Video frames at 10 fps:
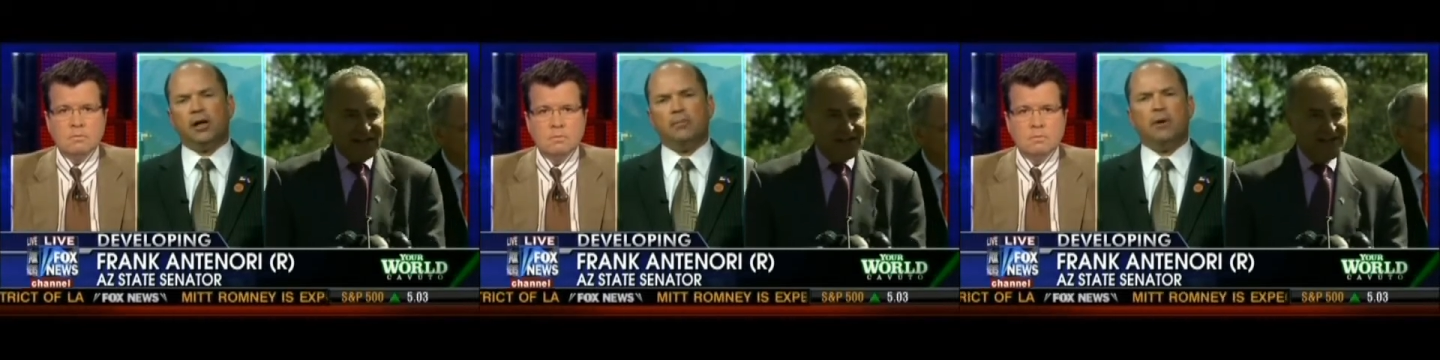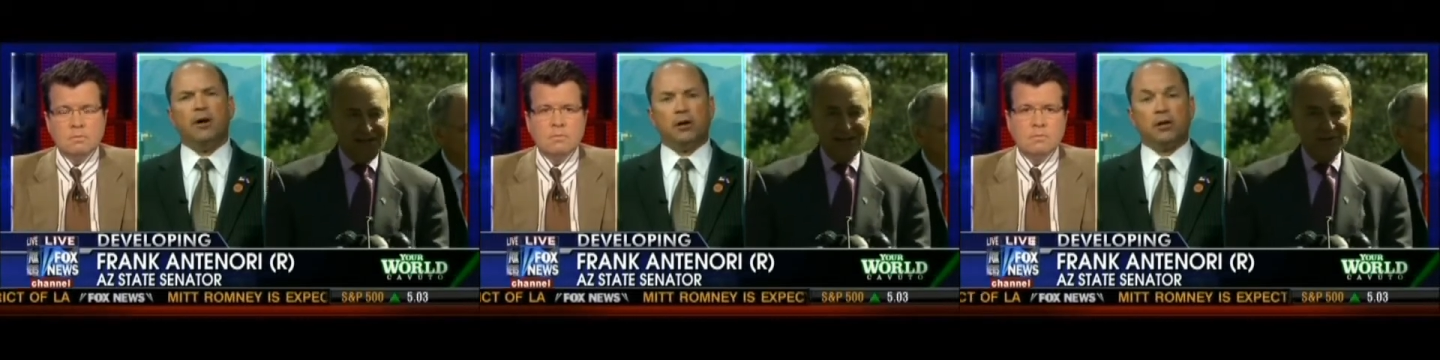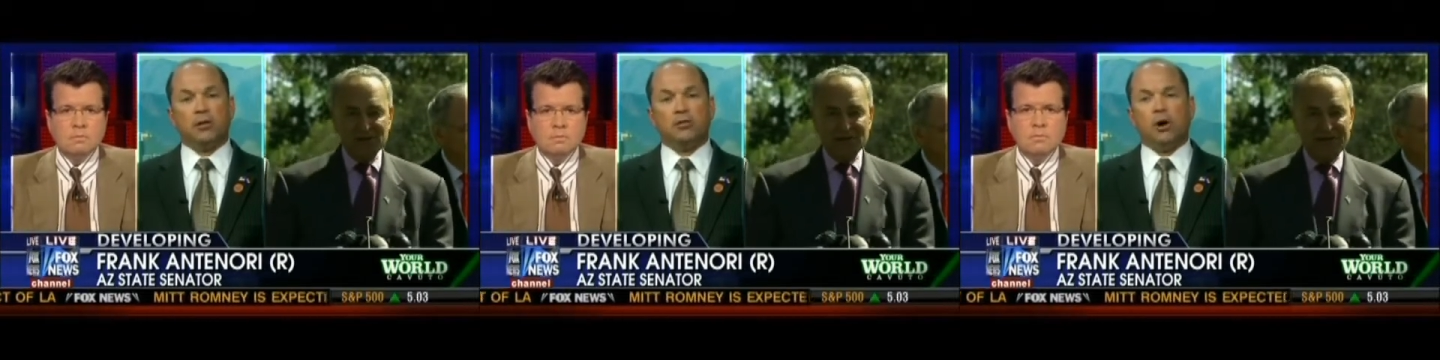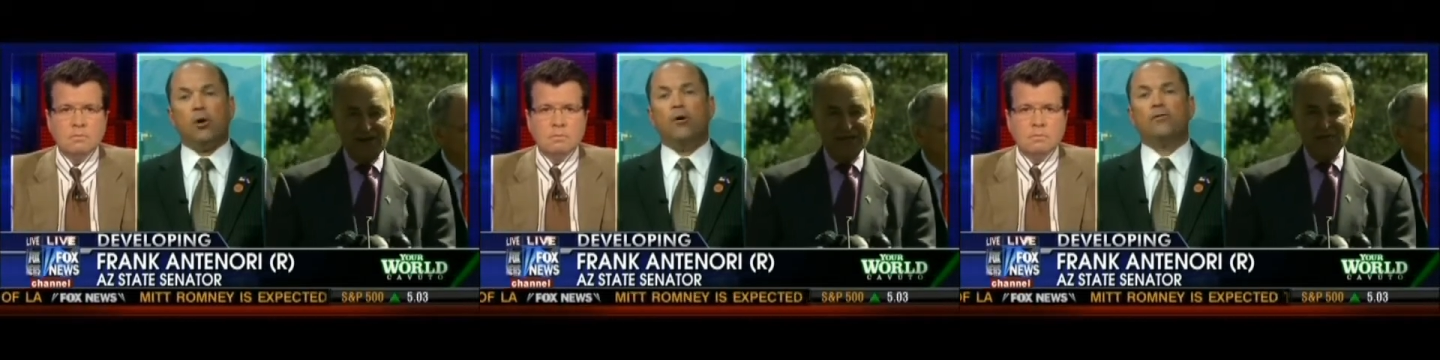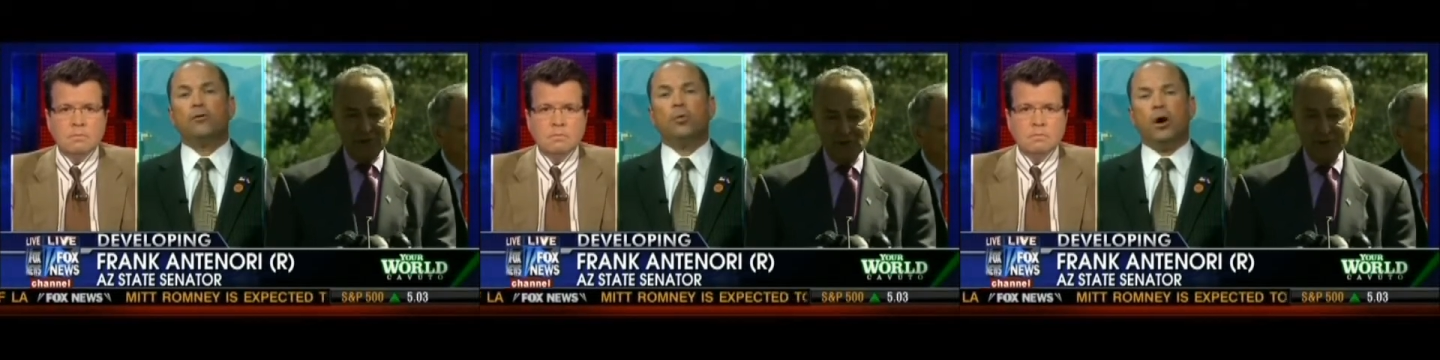Speaker 1: Americans
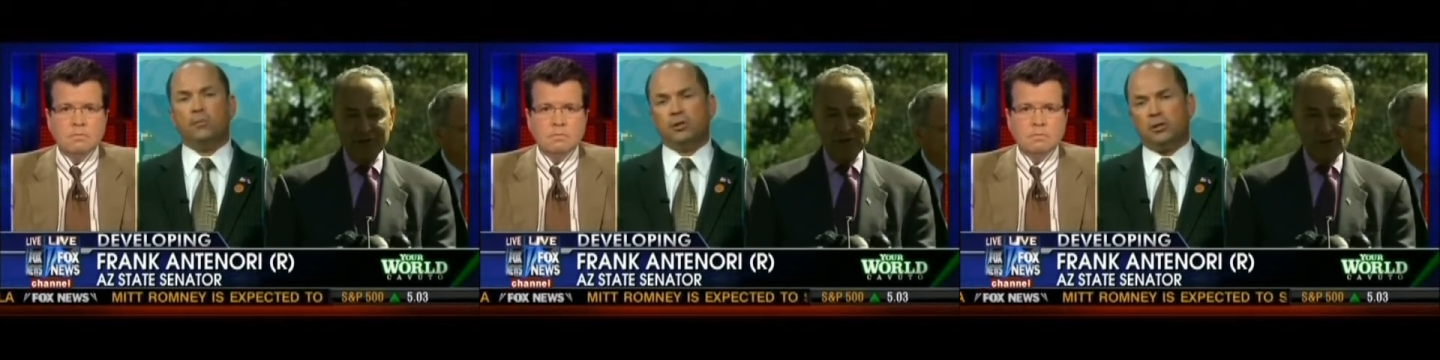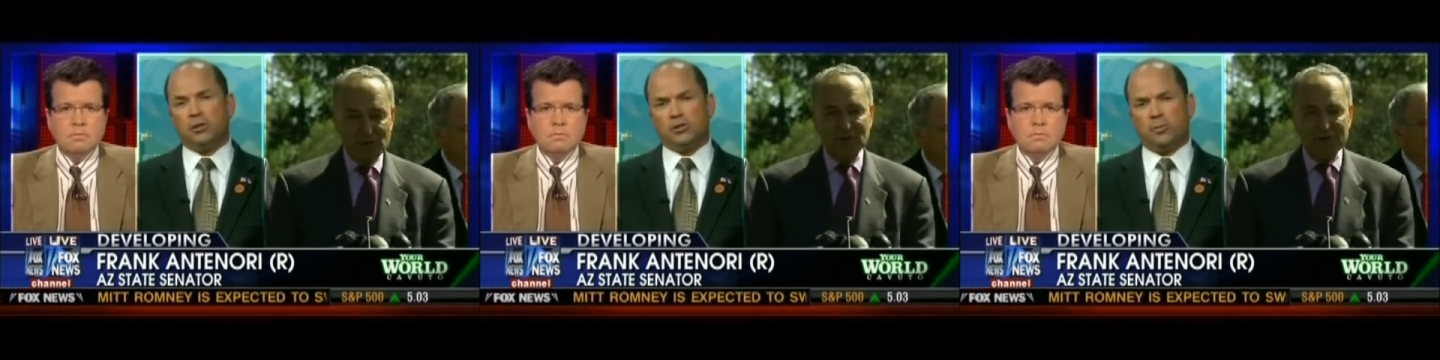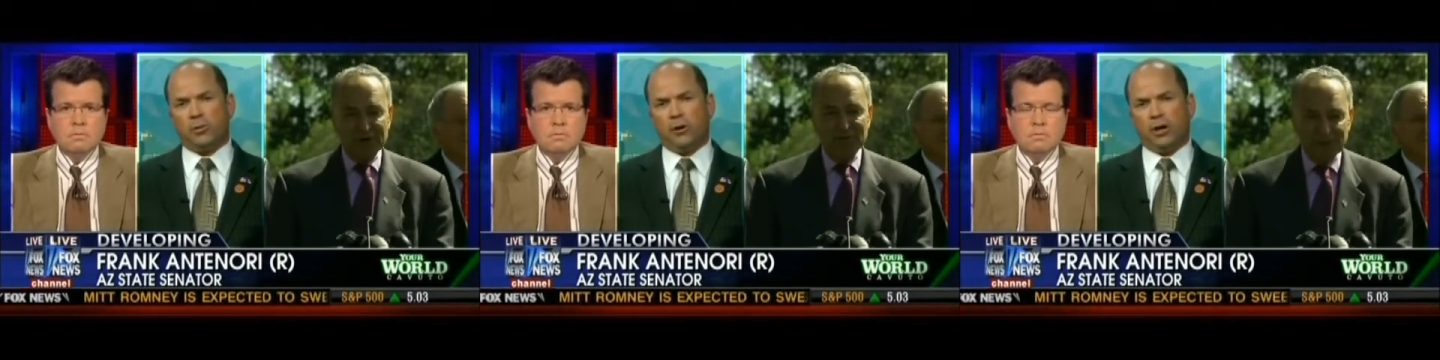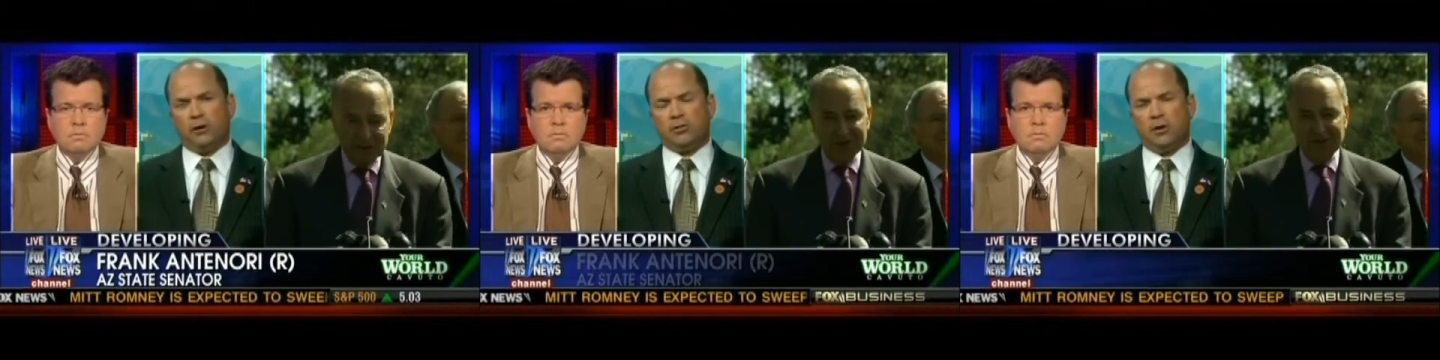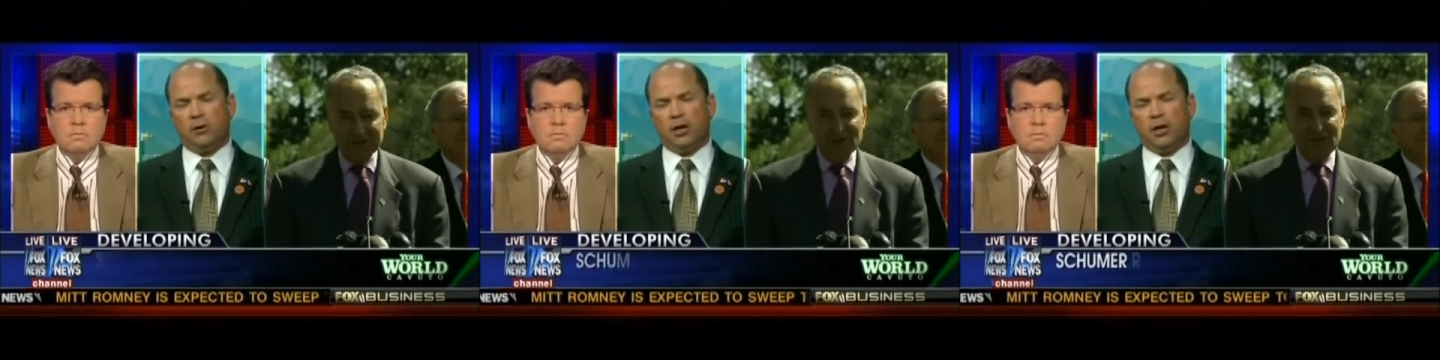overwhelmingly support
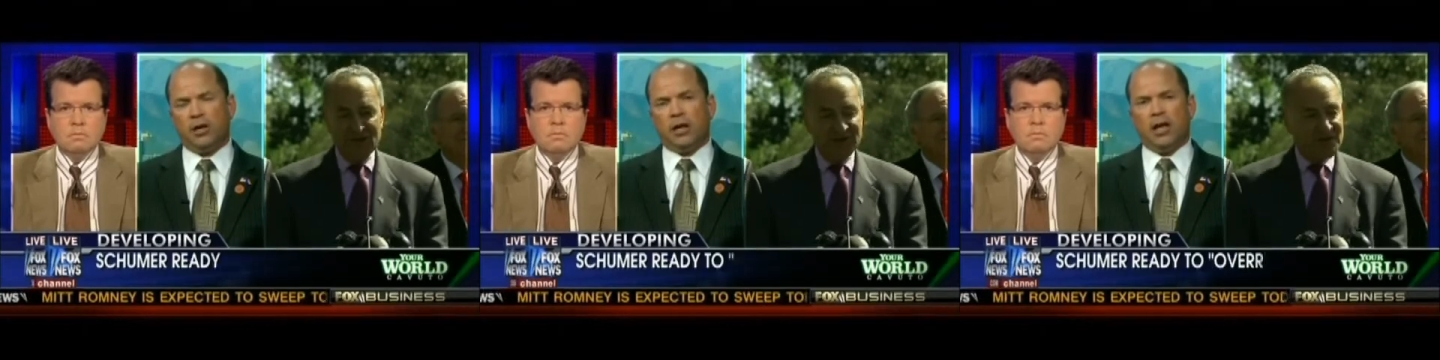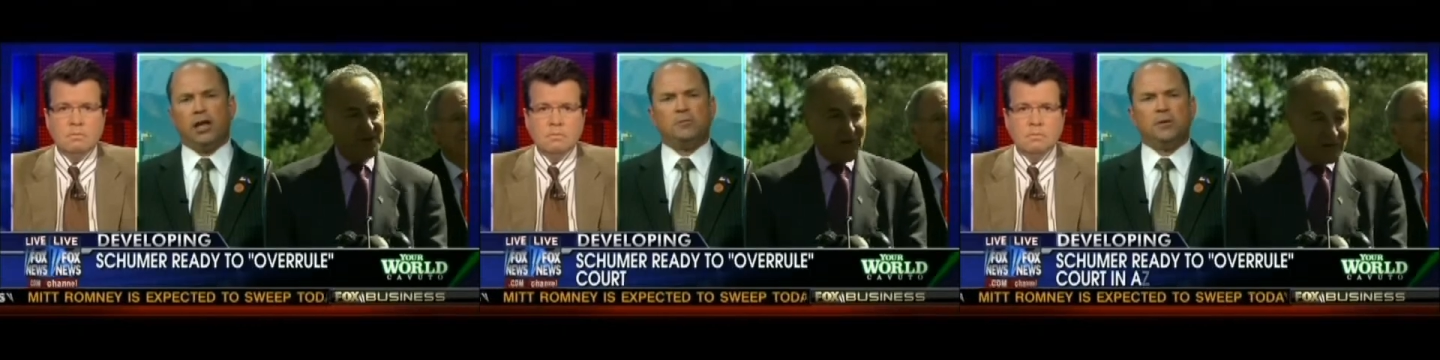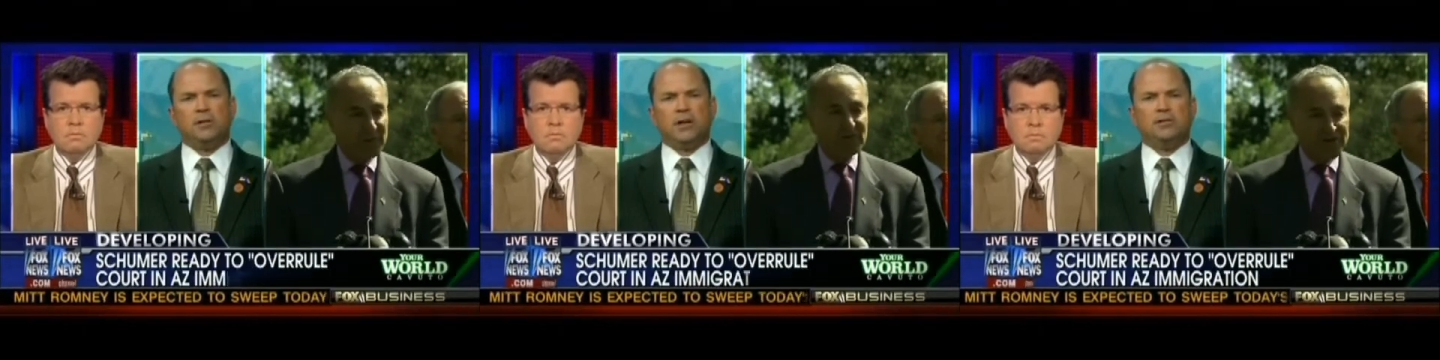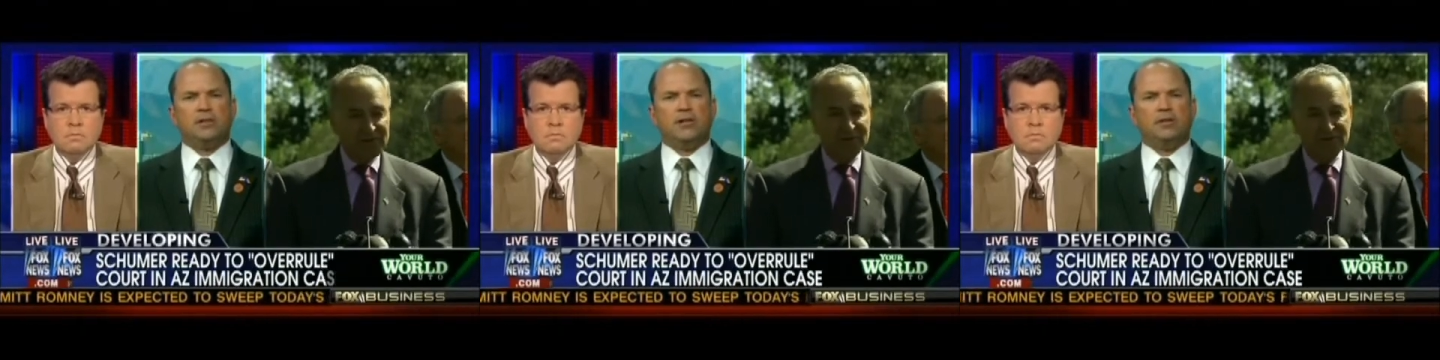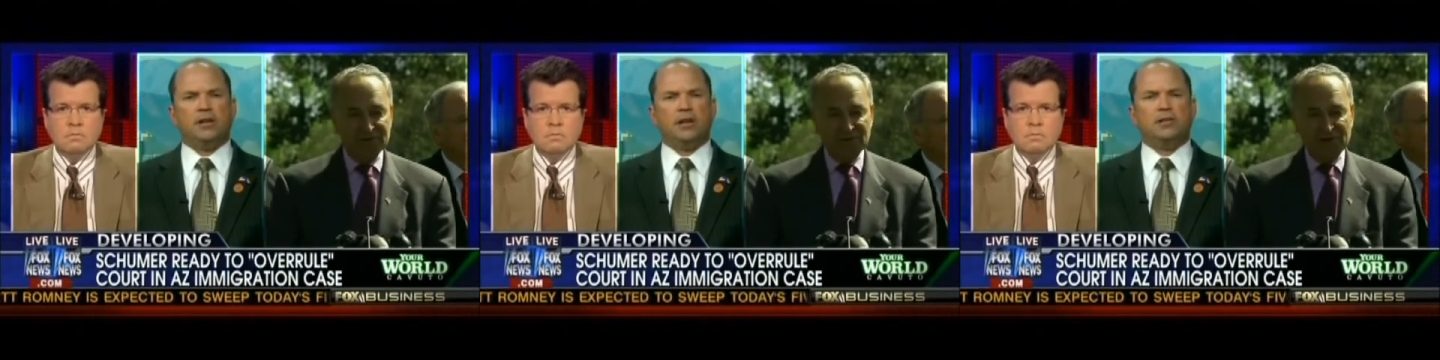Arizona and S B ten
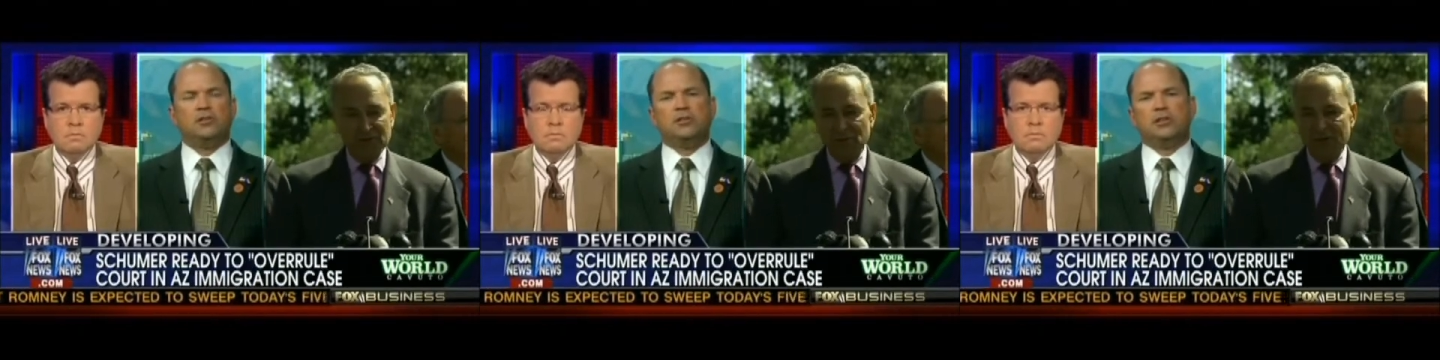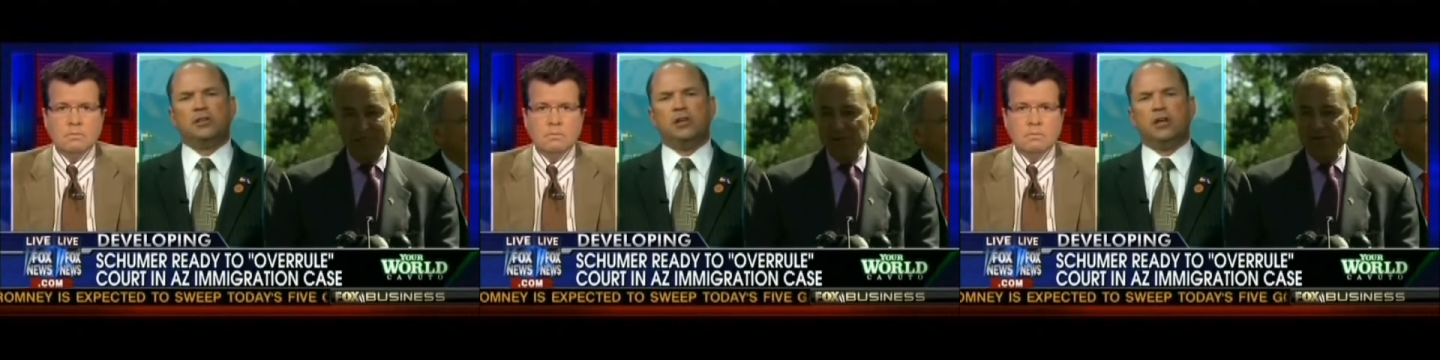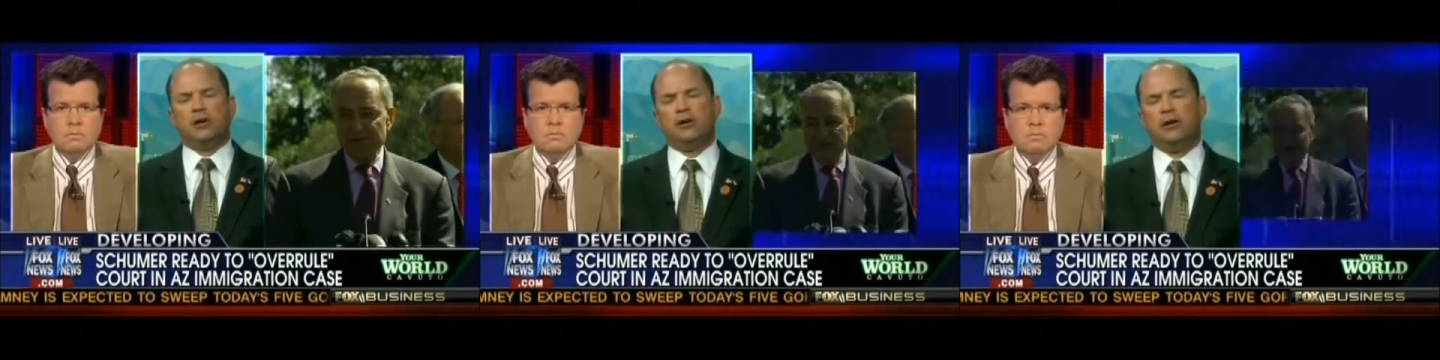seventy. And this is just another